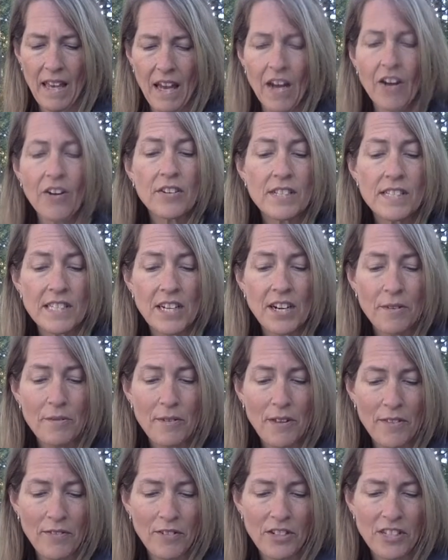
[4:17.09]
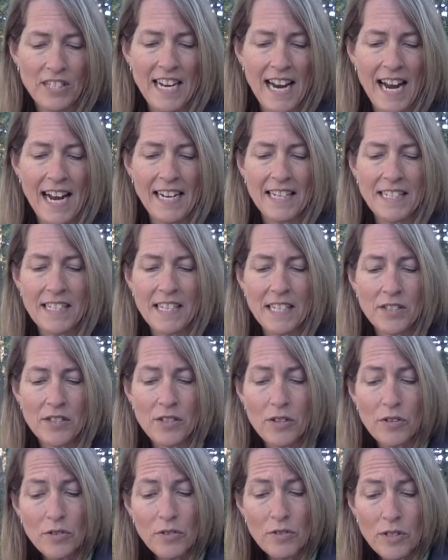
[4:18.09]
or starting with verse 9, it says,
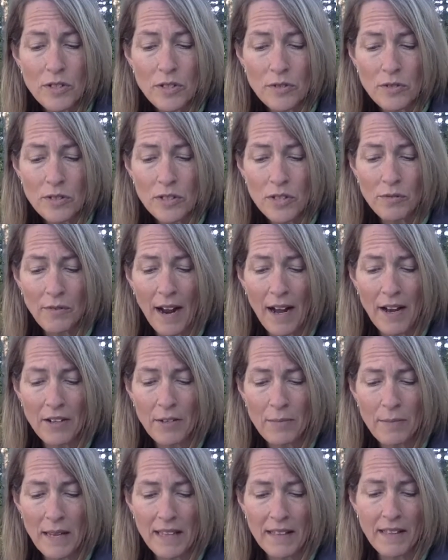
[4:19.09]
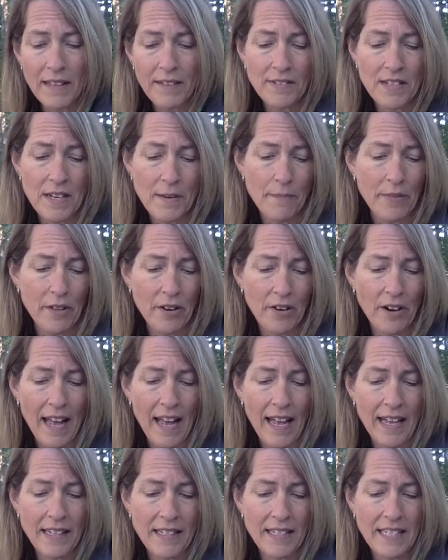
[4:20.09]
those who surround me lift up their
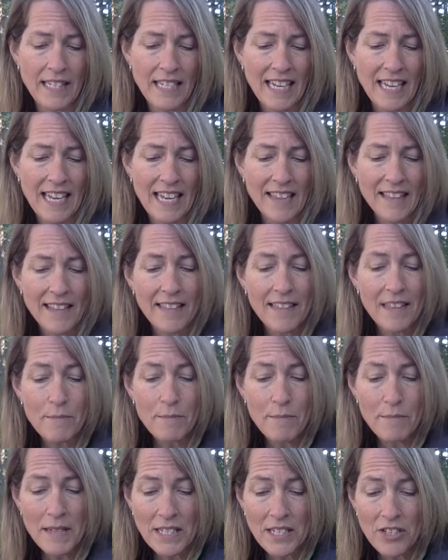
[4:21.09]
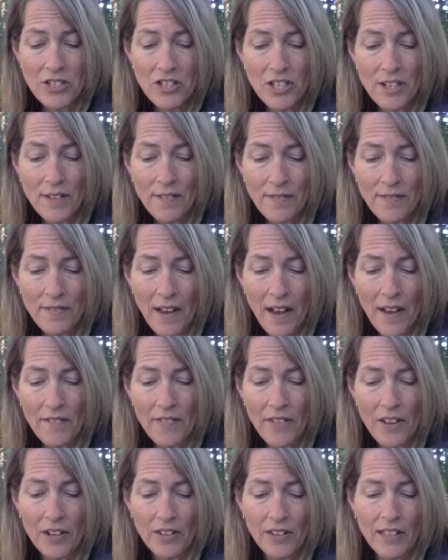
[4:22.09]
heads. Let the mischief of
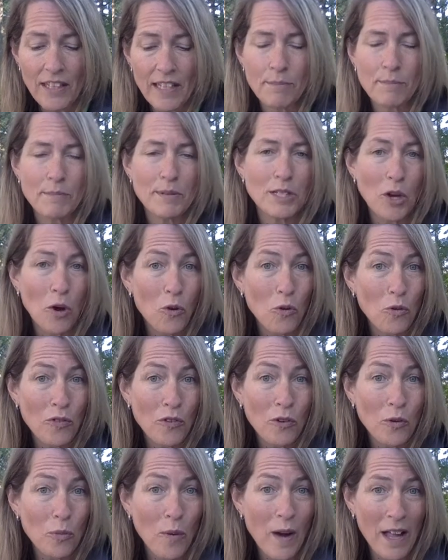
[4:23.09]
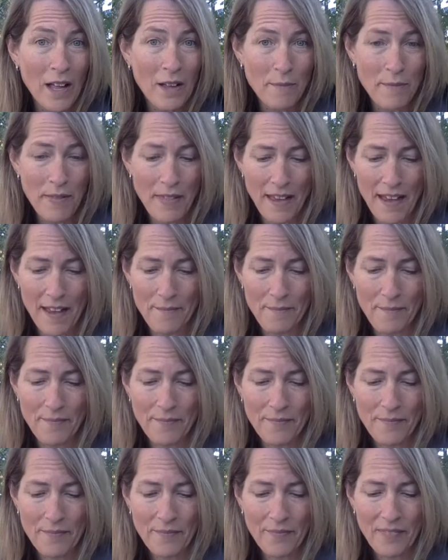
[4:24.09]
their lips overwhelm them.
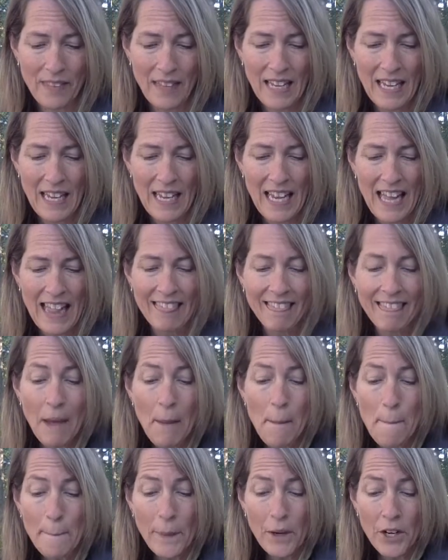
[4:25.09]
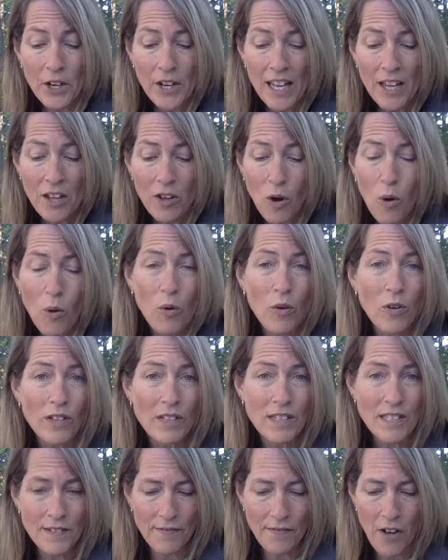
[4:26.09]
Let burning
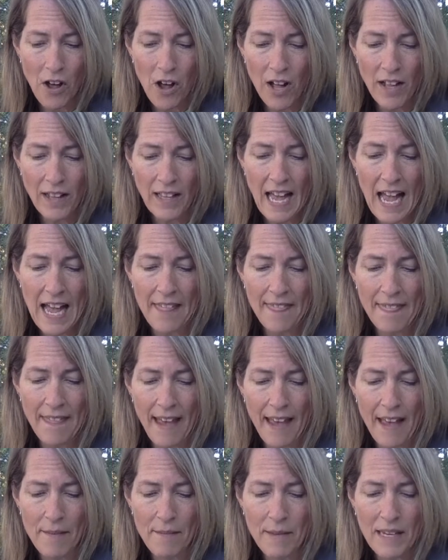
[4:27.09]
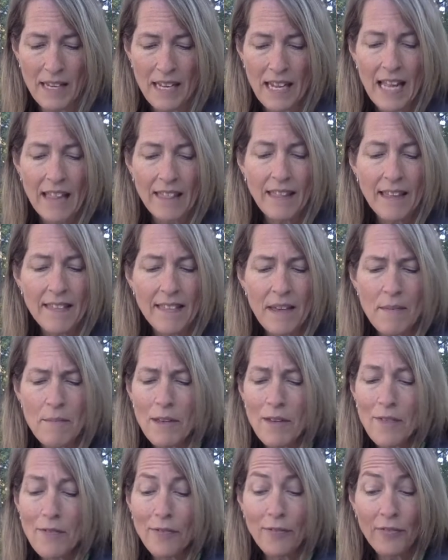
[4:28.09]
coals fall on them. Let them
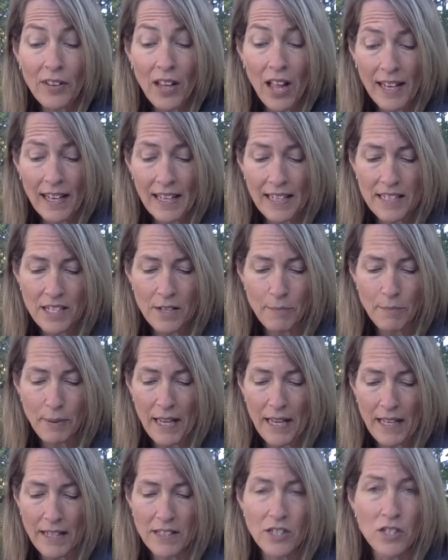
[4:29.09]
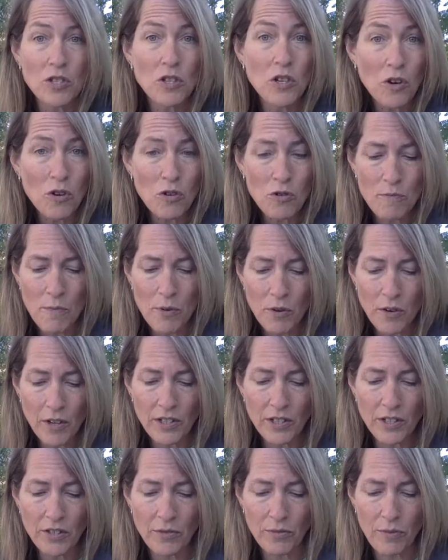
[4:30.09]
be flung into pits, no more
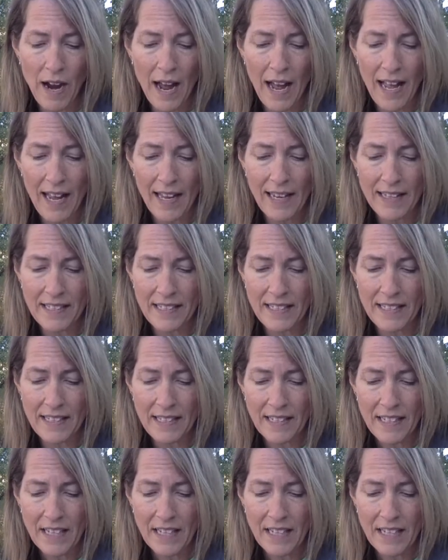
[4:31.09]
to rise.